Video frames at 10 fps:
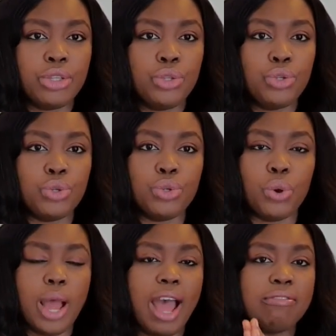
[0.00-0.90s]
you
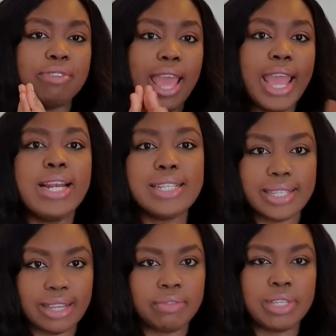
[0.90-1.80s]
don't have any
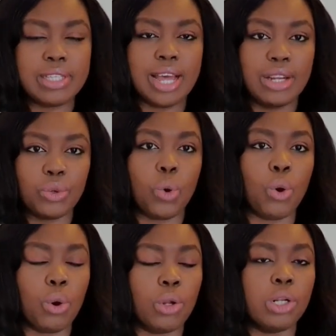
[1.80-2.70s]
savings at
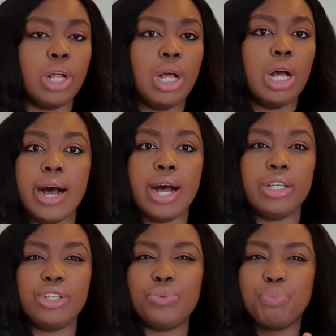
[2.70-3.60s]
all,
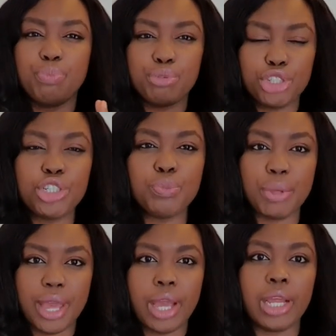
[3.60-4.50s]
you should
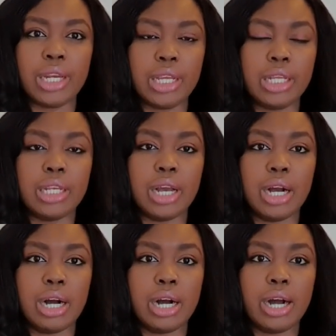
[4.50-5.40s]
be earning
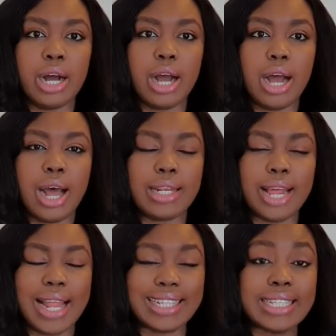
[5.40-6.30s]
at
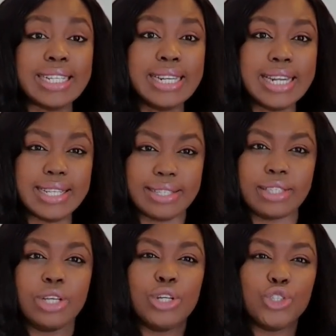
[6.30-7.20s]

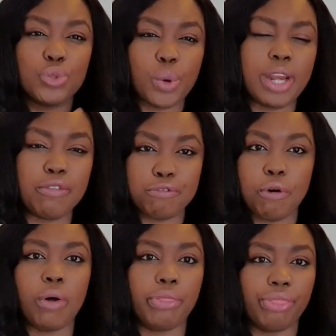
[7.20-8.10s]
least
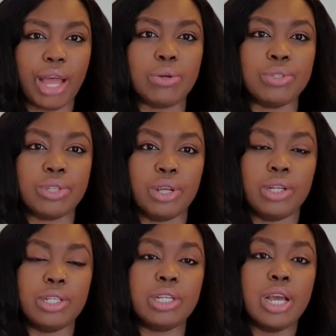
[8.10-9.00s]

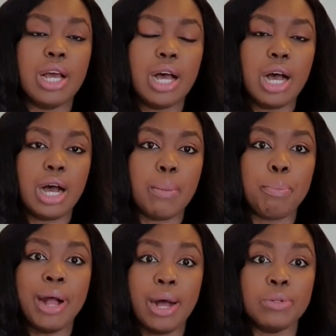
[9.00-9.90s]

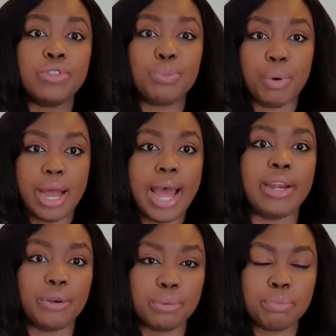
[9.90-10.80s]
£24,000 per
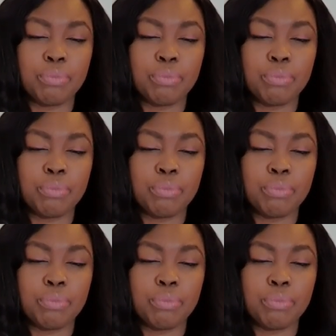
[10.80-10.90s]
annum.